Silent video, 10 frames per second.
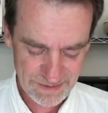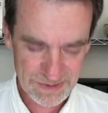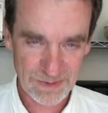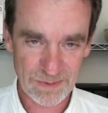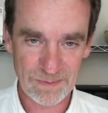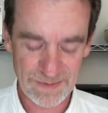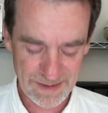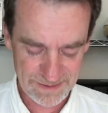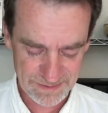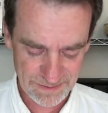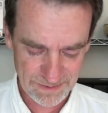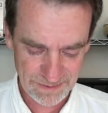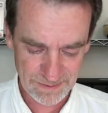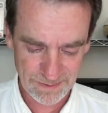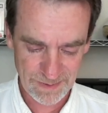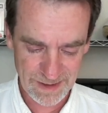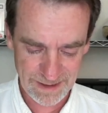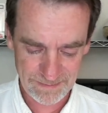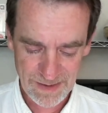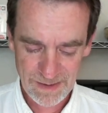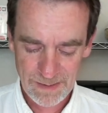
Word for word: So that is all okay.